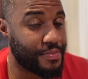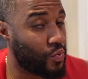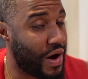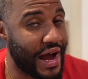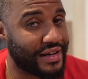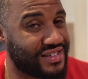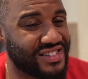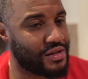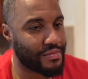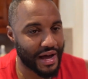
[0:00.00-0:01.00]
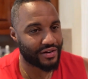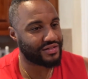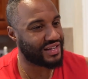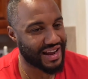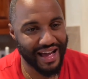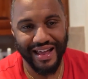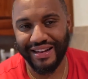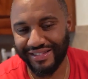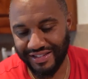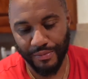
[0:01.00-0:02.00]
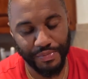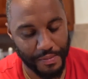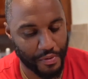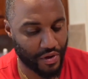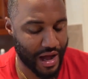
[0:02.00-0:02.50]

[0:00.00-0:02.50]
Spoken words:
but why it doesn't matter to 9 out of 10 people.